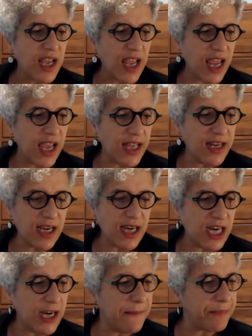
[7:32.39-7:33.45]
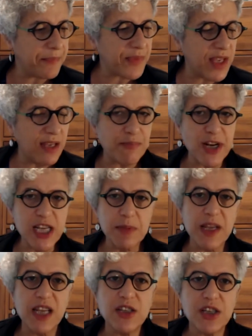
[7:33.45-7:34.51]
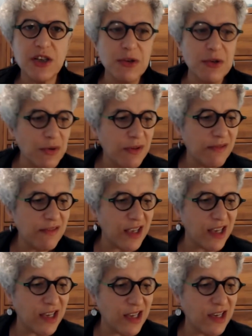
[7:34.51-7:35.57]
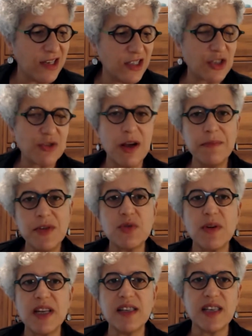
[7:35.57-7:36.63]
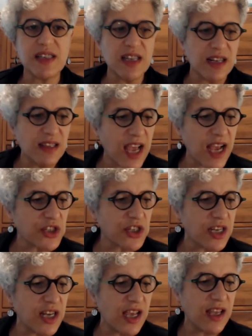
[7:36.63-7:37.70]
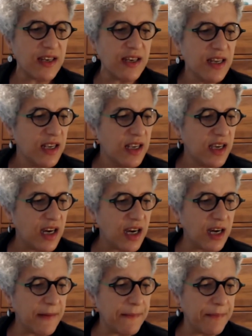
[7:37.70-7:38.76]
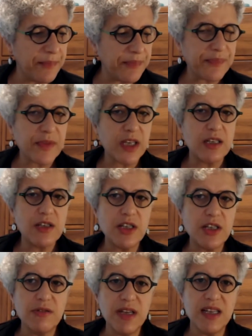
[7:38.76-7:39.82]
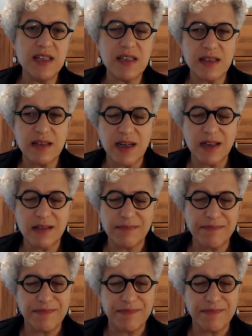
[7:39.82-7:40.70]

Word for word: And um, it brings me to the Trump's 2016 election and um, to his uh,